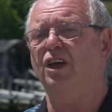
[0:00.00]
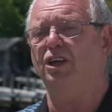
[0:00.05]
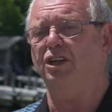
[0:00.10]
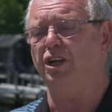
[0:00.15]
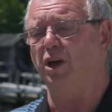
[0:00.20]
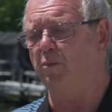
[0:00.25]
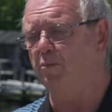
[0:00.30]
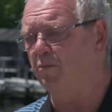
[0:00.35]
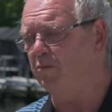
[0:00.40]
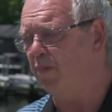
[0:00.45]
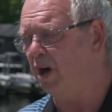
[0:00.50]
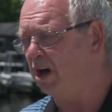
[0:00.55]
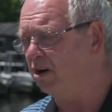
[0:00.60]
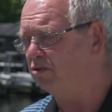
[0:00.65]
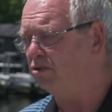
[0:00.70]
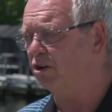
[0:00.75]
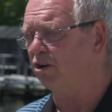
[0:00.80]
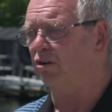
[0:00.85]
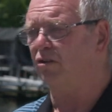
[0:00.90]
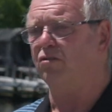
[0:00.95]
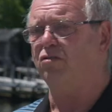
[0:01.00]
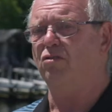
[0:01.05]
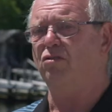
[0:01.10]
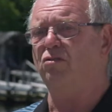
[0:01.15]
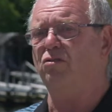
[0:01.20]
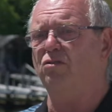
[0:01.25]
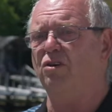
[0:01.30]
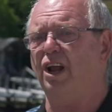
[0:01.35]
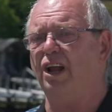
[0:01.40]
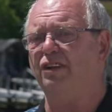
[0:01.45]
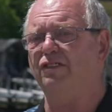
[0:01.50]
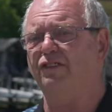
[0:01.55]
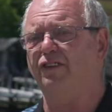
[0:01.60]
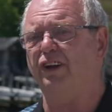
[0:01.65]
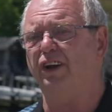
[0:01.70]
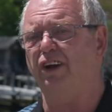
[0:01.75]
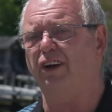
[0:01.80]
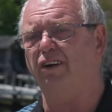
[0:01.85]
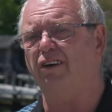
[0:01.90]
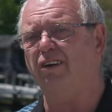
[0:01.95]
the amount of crew that's
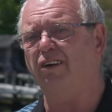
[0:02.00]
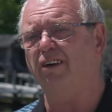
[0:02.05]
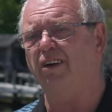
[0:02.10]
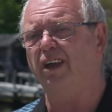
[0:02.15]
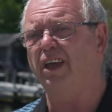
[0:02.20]
there.